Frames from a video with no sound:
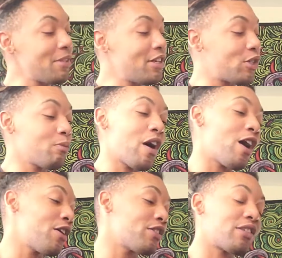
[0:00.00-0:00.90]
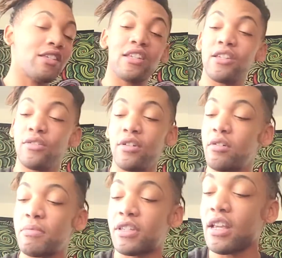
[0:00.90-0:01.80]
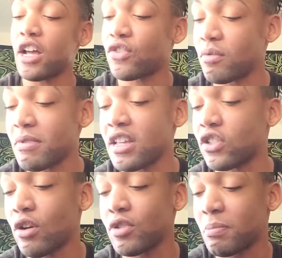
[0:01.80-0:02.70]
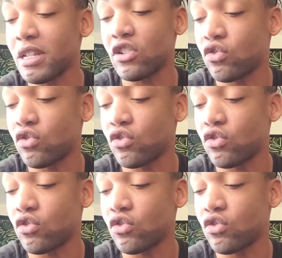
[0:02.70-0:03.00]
This is why, honestly, you know, massage for me has always been the